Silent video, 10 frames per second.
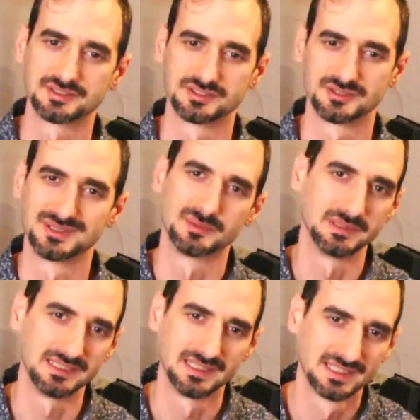It's going to
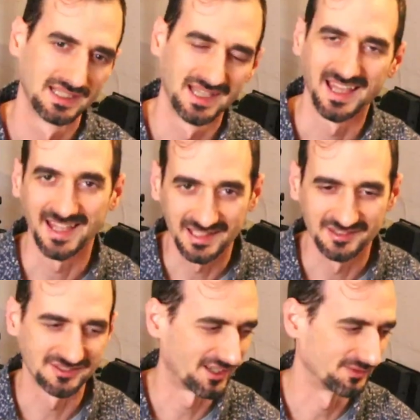be egg
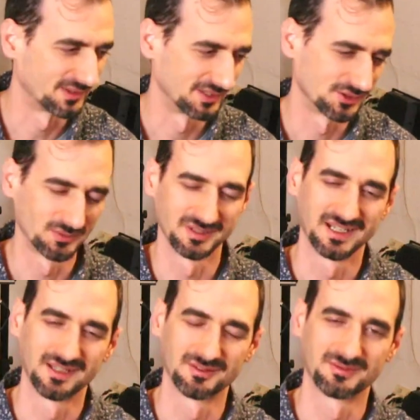stuffing, so we're going to
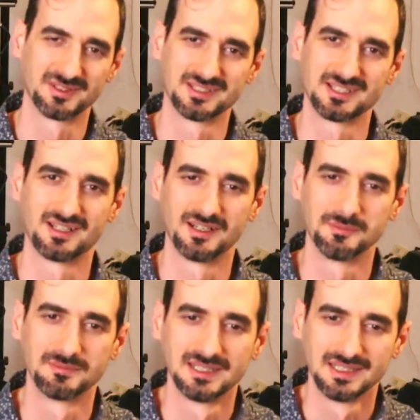have a fun time